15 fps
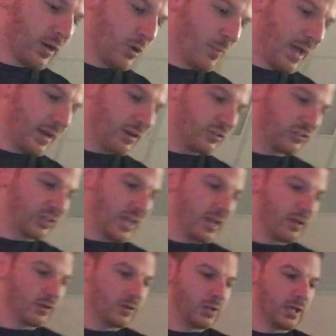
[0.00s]
chromatic
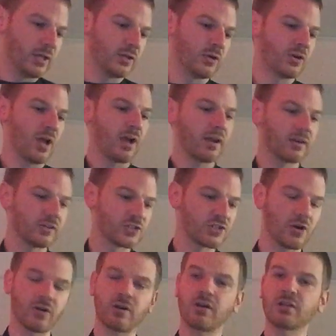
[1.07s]
scale, you're not going to
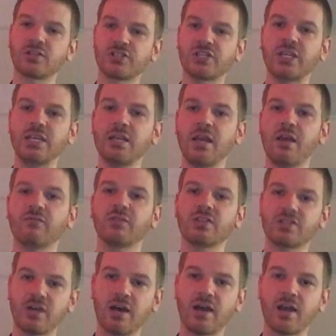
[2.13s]
start on a C every
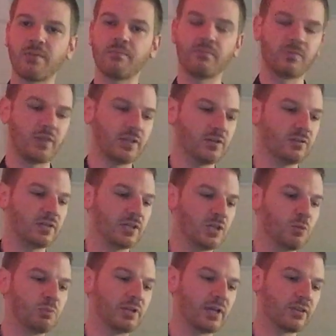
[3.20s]
time that
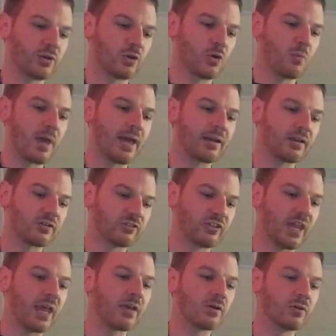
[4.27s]
you play the chromatic
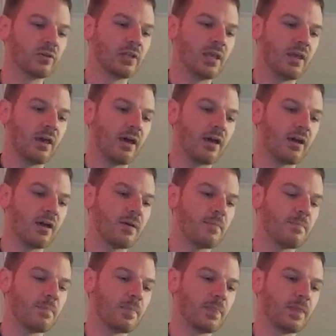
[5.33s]
scale,
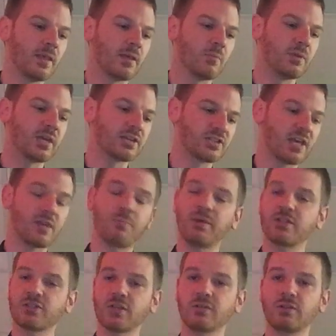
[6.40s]
because that
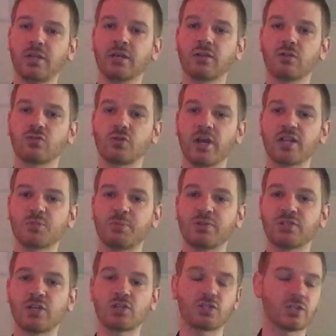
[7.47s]
depends on like your
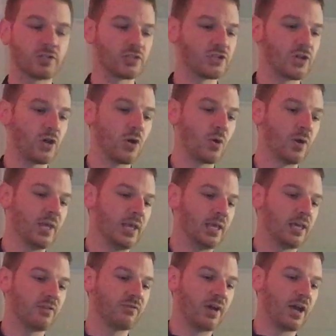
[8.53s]
transposition. So
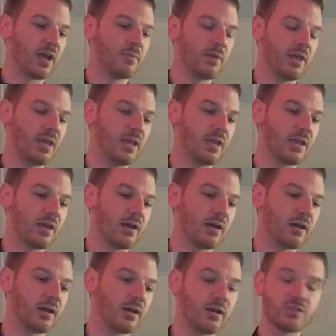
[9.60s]
if I'm
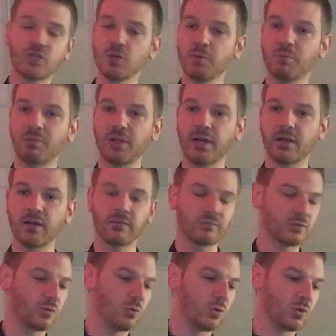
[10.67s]
a tuba player
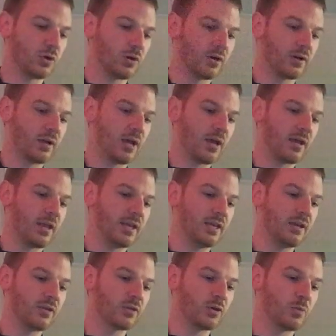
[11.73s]
or
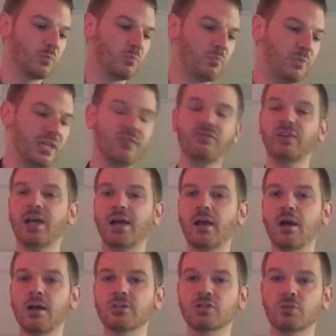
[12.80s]
any other B flat
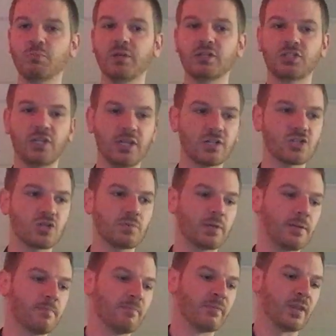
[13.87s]
concert pitched instrument,